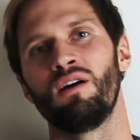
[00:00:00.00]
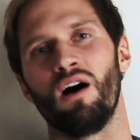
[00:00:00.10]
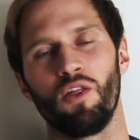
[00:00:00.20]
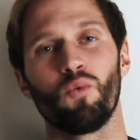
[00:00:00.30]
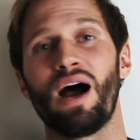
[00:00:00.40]

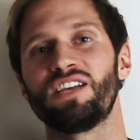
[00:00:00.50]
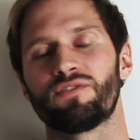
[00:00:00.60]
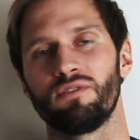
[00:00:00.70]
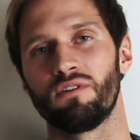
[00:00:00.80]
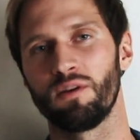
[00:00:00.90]
Otherwise,
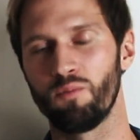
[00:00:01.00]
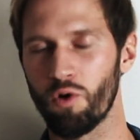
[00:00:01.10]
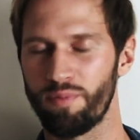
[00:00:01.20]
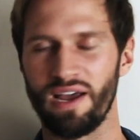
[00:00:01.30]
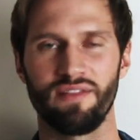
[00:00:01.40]
for learning
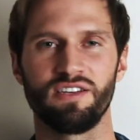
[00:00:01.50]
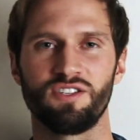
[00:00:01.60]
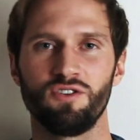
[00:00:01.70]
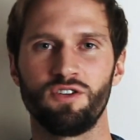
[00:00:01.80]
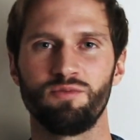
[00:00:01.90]
more beyond this
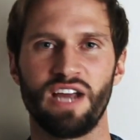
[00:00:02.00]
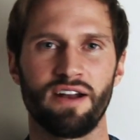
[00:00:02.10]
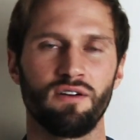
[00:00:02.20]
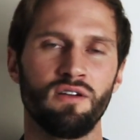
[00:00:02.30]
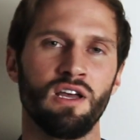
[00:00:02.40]
YouTube
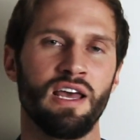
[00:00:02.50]
channel,